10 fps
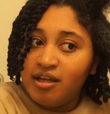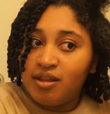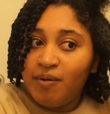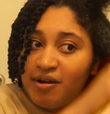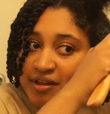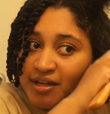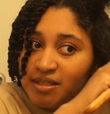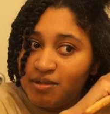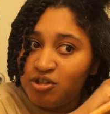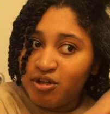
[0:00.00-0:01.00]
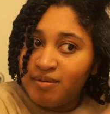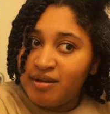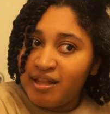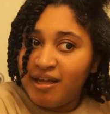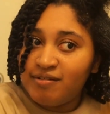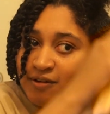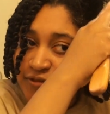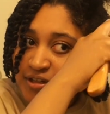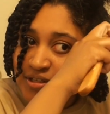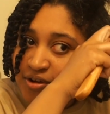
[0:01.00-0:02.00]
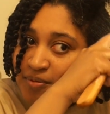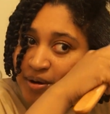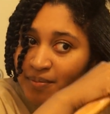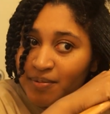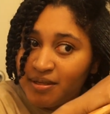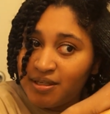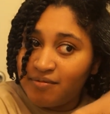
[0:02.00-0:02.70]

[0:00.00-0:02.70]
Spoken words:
the part that needs to be trimmed, and that defeats the whole purpose